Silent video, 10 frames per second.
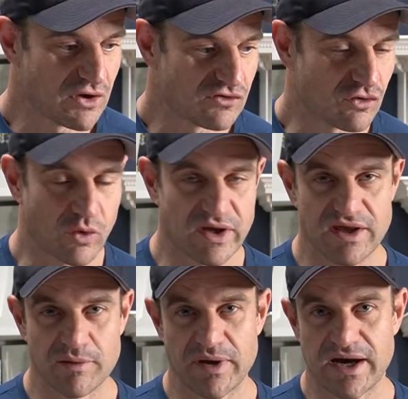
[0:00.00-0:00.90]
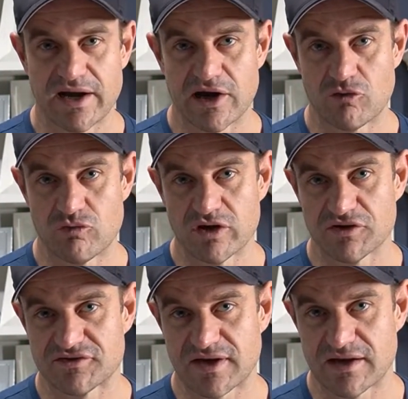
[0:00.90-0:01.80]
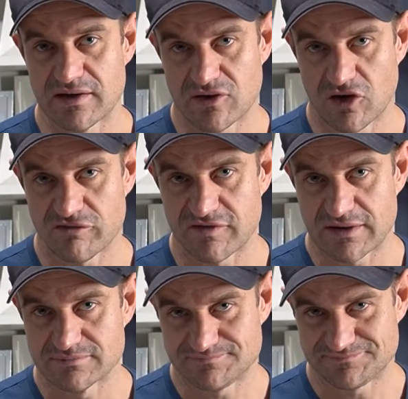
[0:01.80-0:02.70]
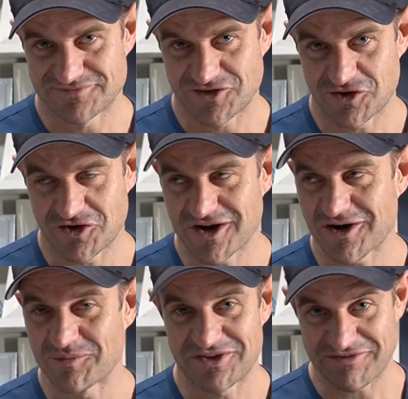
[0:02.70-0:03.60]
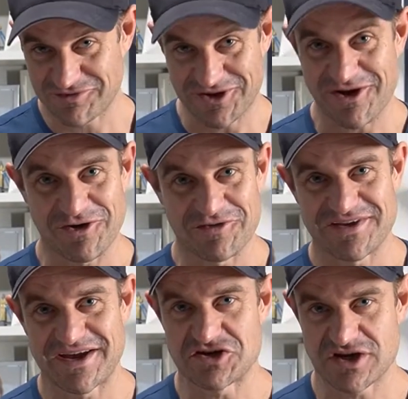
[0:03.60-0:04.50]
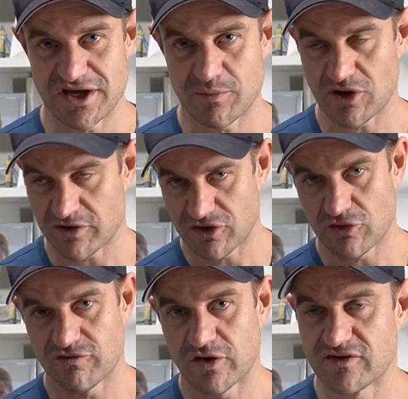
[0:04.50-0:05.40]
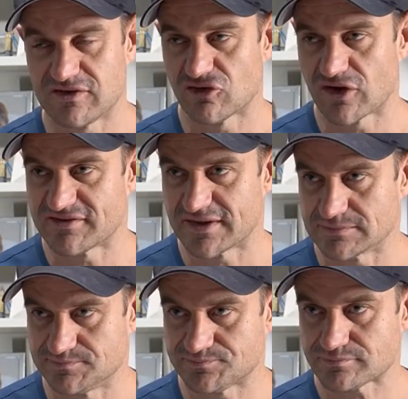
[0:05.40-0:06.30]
talking about a real estate offer. All right, I'm definitely going off tangent here, but I think you'll find this interesting.